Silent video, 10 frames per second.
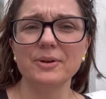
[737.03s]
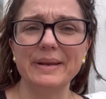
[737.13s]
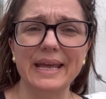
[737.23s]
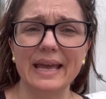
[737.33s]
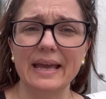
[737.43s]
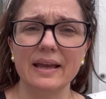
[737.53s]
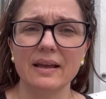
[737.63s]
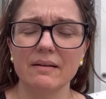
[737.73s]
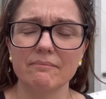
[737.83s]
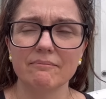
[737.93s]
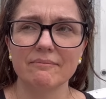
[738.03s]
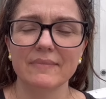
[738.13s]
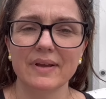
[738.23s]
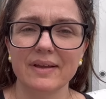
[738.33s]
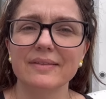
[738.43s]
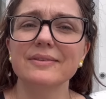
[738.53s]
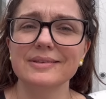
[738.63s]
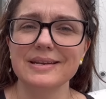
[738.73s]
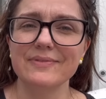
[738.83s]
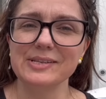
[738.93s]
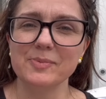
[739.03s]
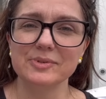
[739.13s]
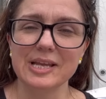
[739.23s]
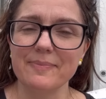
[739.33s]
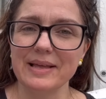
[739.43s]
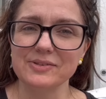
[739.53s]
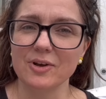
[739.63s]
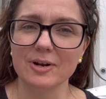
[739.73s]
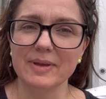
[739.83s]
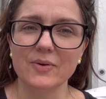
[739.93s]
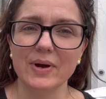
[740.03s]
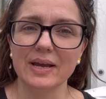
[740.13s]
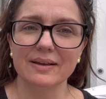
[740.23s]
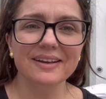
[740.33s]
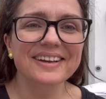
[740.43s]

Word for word: minute, there's an invisible zip, that's not gonna be quick.